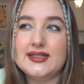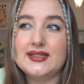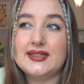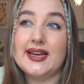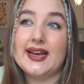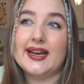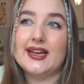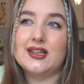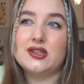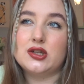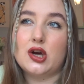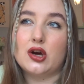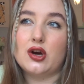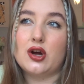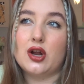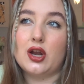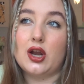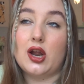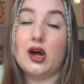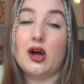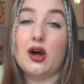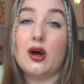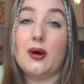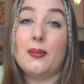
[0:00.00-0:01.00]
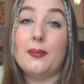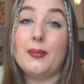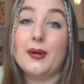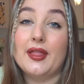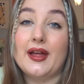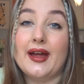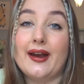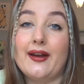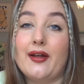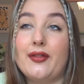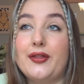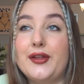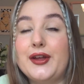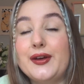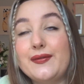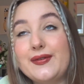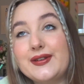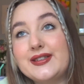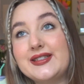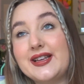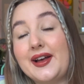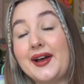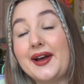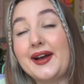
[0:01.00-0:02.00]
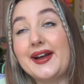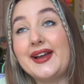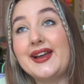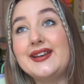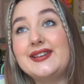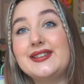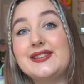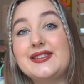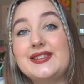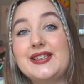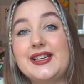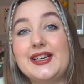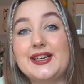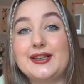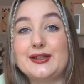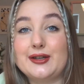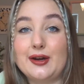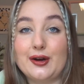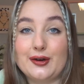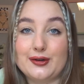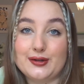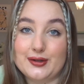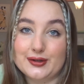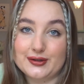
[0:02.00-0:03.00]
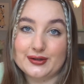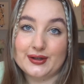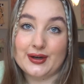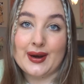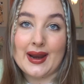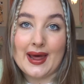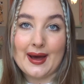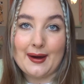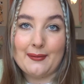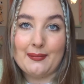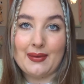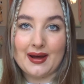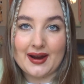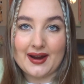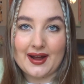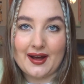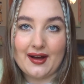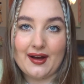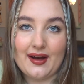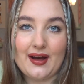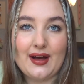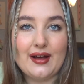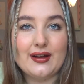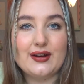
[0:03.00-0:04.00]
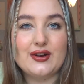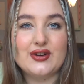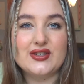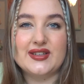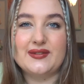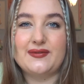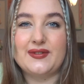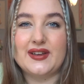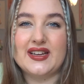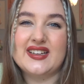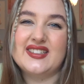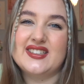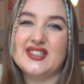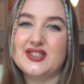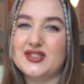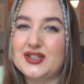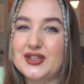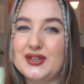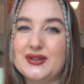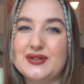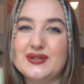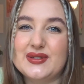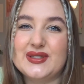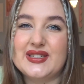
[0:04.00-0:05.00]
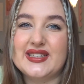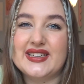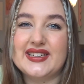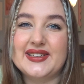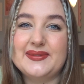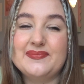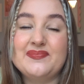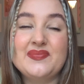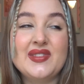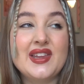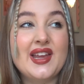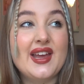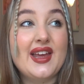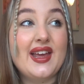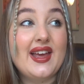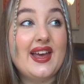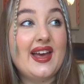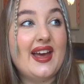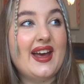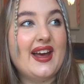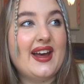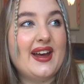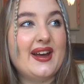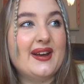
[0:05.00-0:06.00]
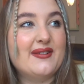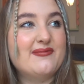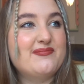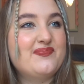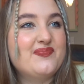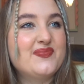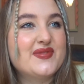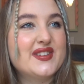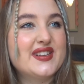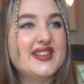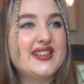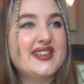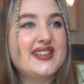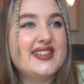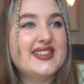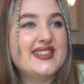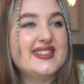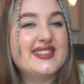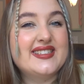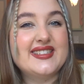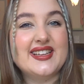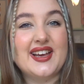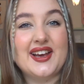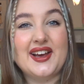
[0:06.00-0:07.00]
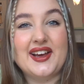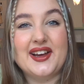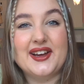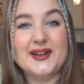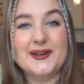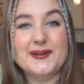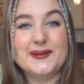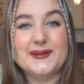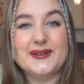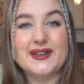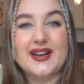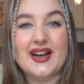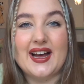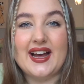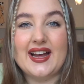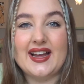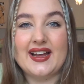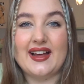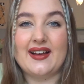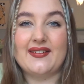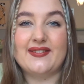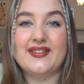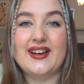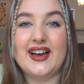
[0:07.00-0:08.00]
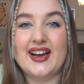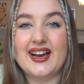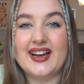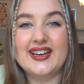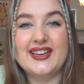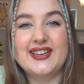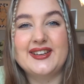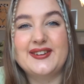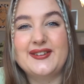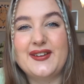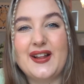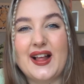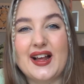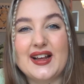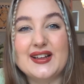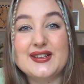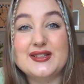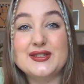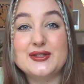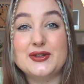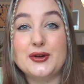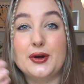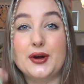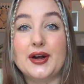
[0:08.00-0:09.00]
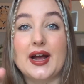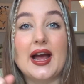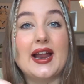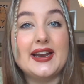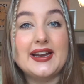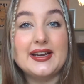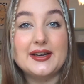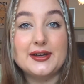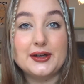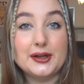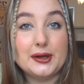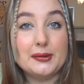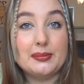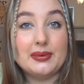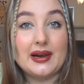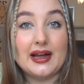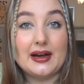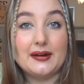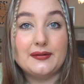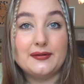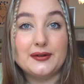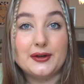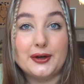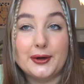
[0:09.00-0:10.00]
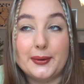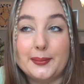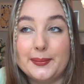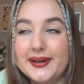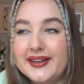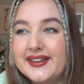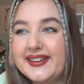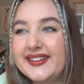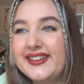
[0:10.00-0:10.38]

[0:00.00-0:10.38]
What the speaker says: TikTok a lot, but then on the other side, TikTok doesn't allow my art because it thinks it's nudity. So I'm kind of like stuck. I need a new platform.